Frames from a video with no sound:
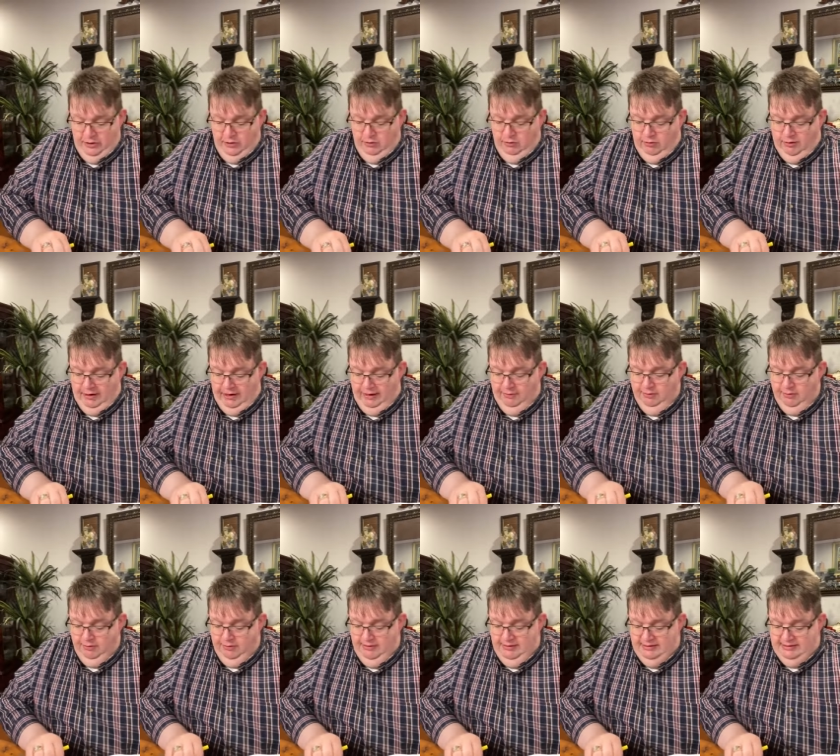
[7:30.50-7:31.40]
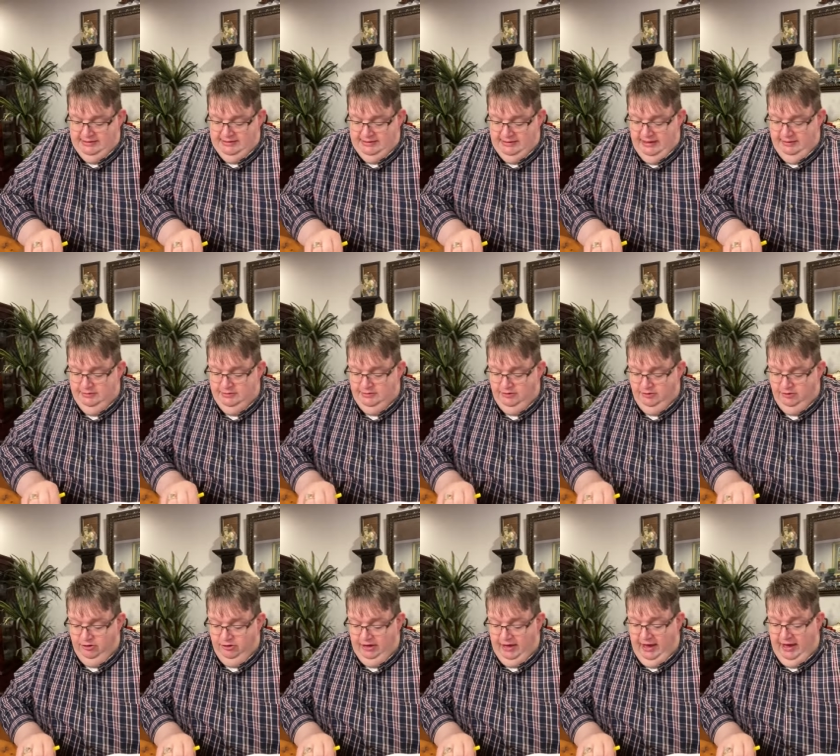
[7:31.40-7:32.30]
what Abram seemed to
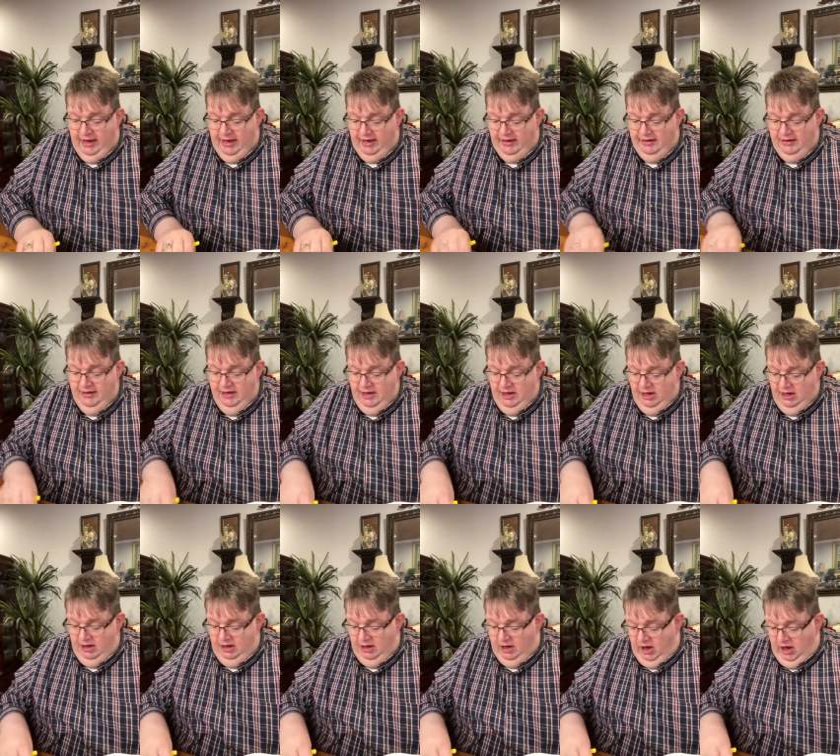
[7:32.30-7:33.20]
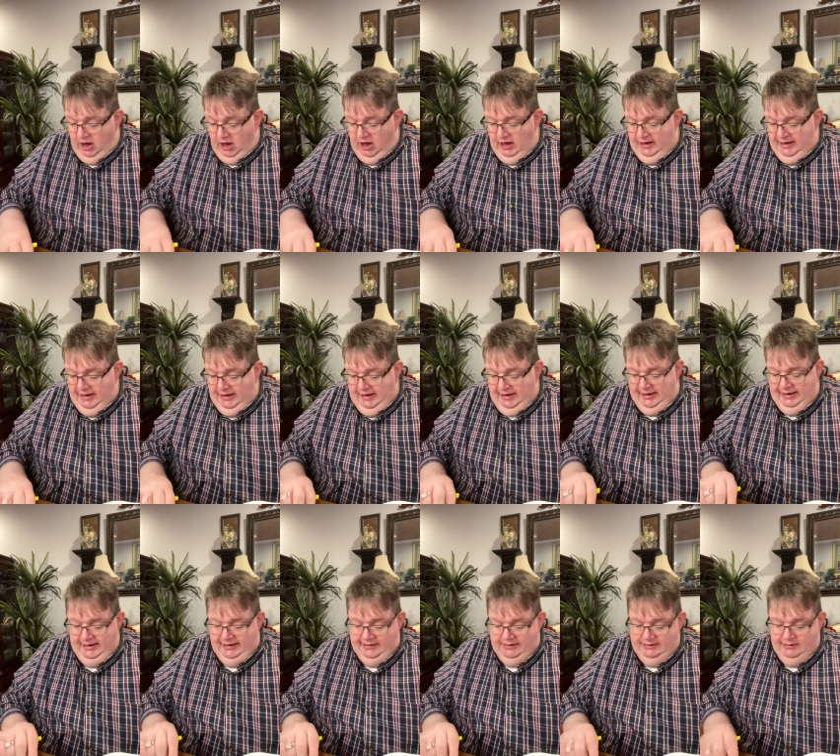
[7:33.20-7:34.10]
forget. God
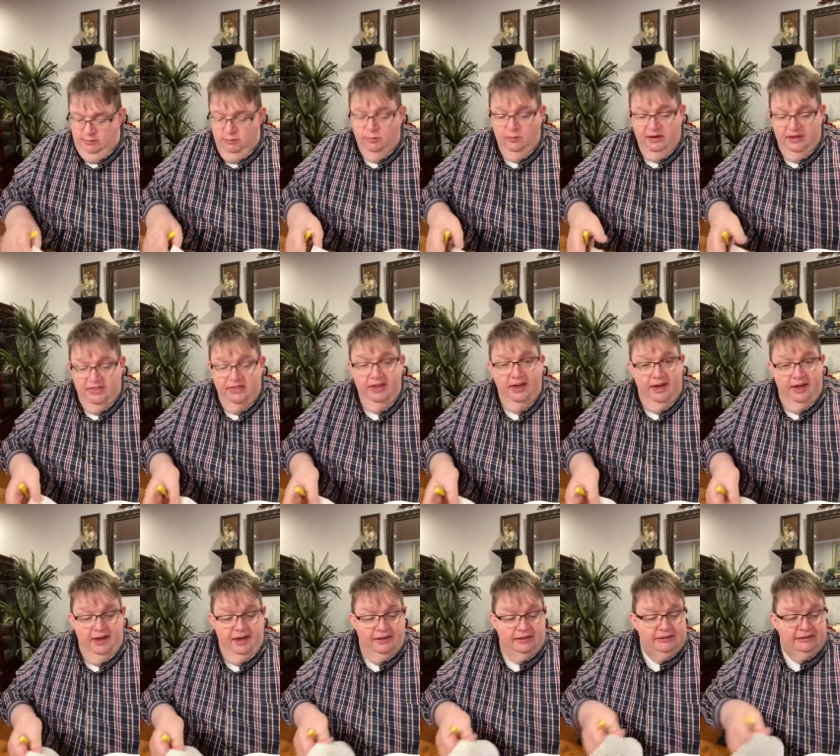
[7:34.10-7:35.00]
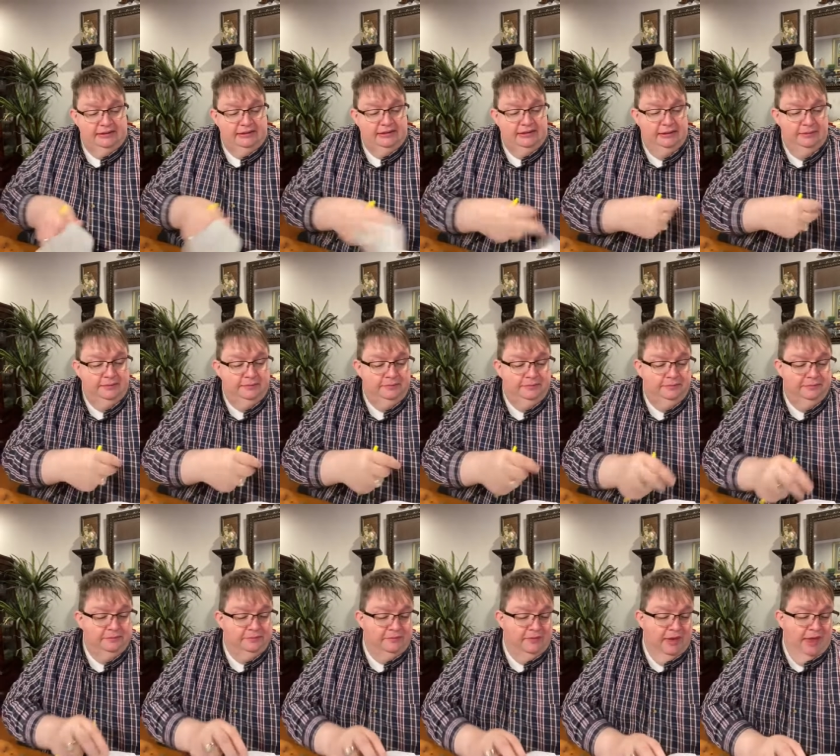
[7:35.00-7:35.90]
is with us,
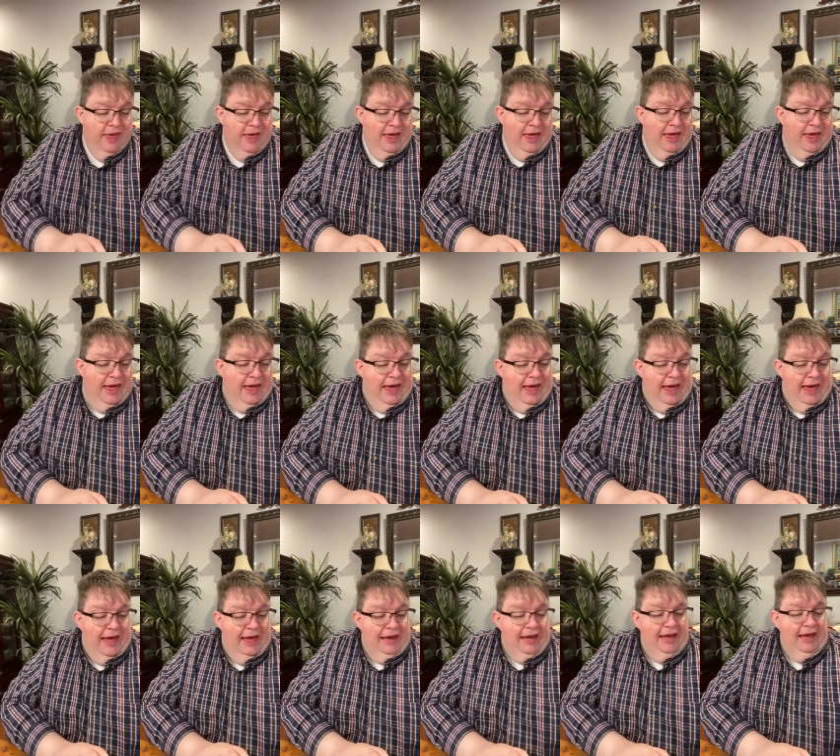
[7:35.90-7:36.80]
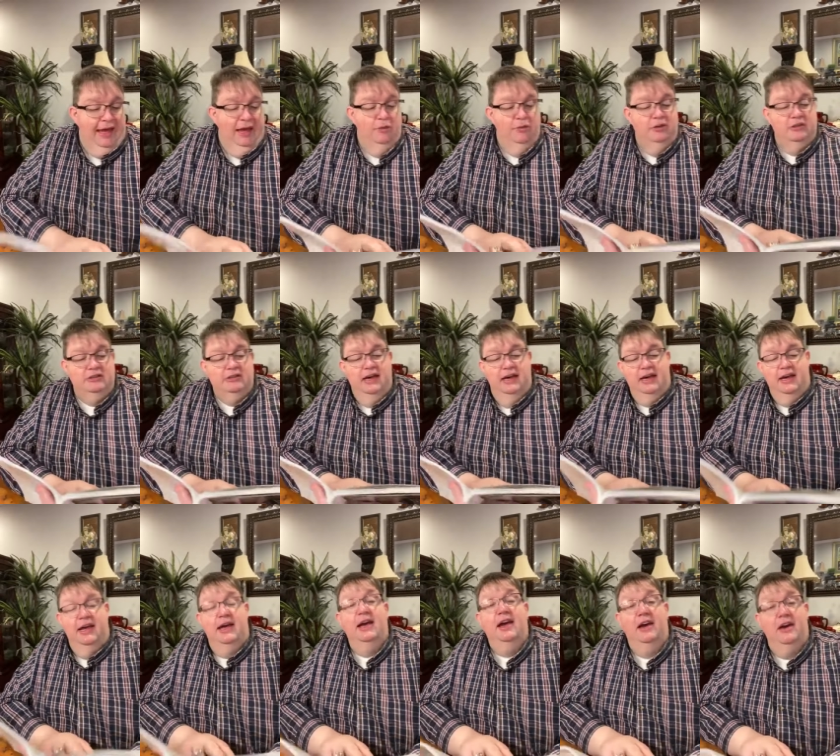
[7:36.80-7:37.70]
and He will take
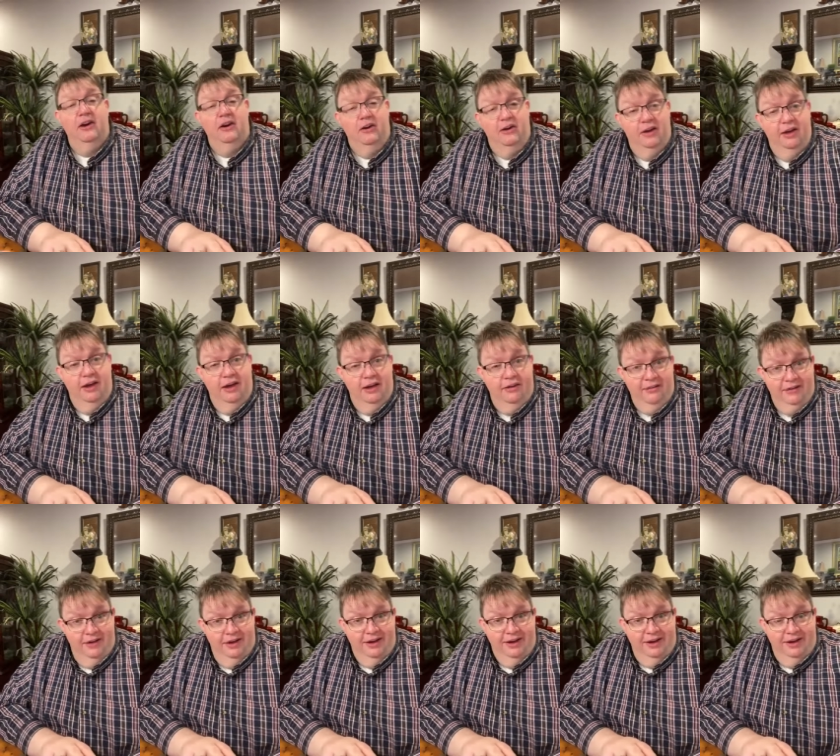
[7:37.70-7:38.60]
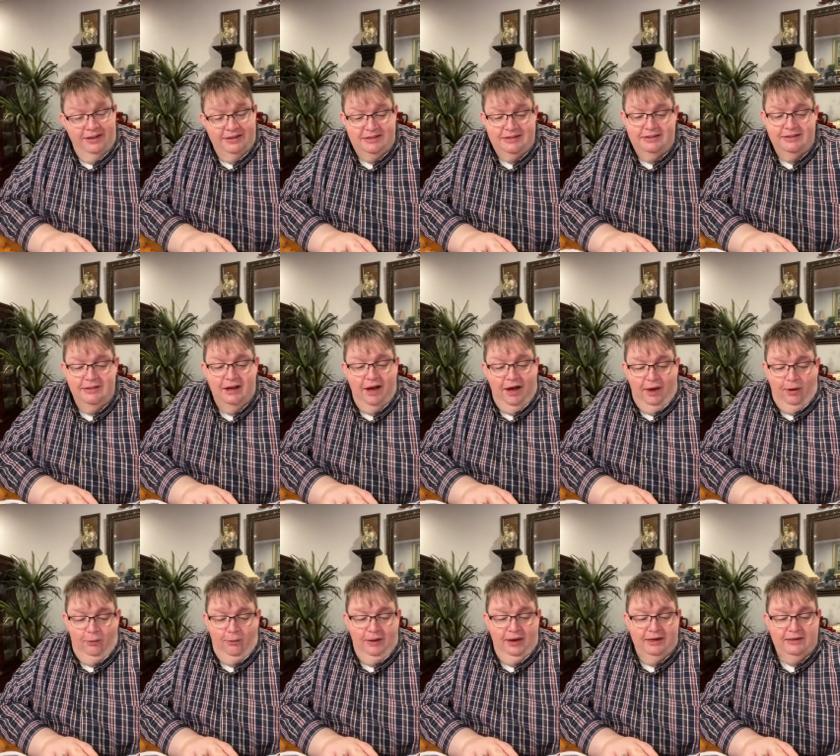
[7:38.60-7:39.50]
care of us
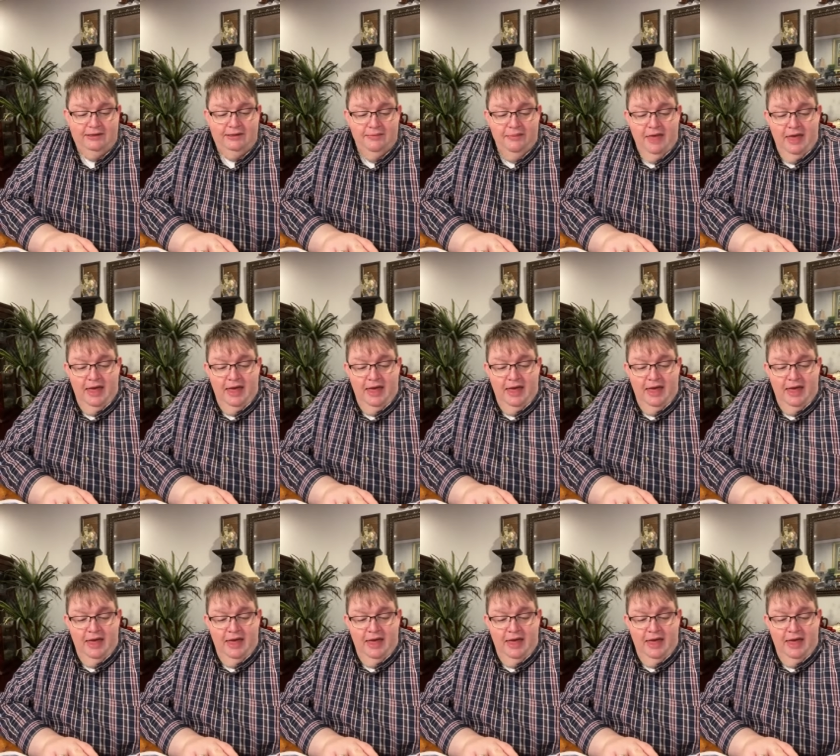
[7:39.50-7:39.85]
always.